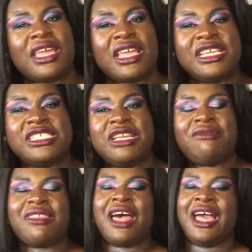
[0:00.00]
And she
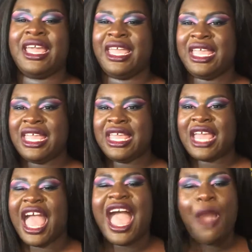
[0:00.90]
was like,
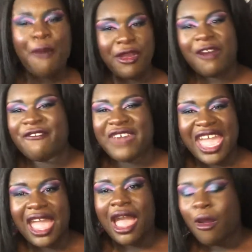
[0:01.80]
I don't want no fat.
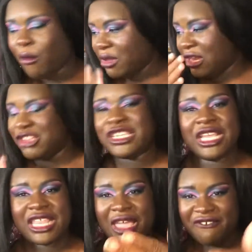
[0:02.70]
No, she
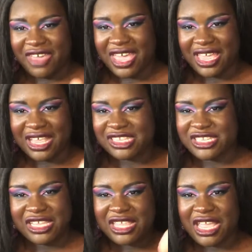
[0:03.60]
didn't say faggot. She
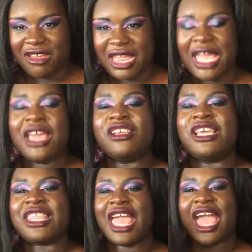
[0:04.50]
didn't say all that. She
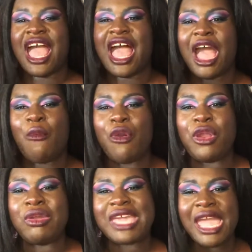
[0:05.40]
said, I don't want
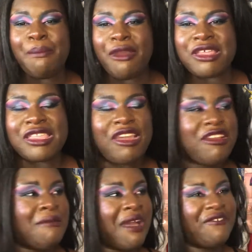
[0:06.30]
no gay person
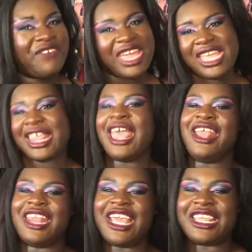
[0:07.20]
touching my face.
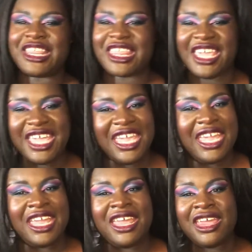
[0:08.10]
That's a
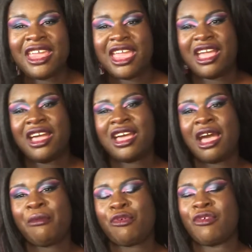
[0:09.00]
sin. Uh,
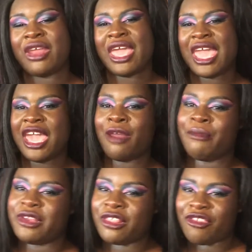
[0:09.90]
I'm going to hell. I'm
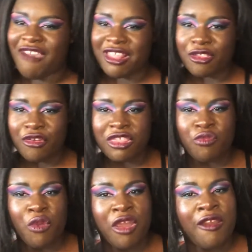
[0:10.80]
distressed to this
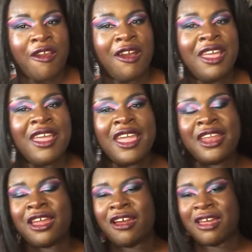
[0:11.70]
world
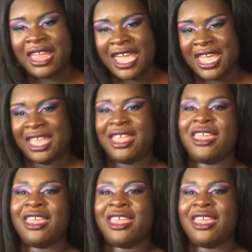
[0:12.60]
and all that.